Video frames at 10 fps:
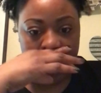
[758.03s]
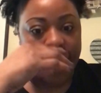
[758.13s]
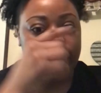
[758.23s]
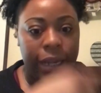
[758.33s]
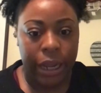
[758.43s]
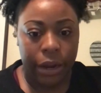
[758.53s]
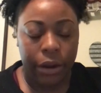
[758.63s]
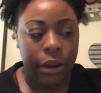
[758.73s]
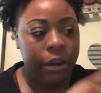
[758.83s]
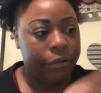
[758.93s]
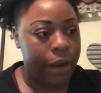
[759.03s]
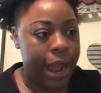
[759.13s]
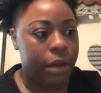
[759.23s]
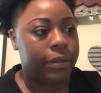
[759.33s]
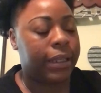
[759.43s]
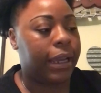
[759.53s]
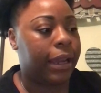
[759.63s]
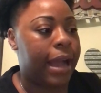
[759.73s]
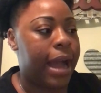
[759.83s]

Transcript: that in there for housing.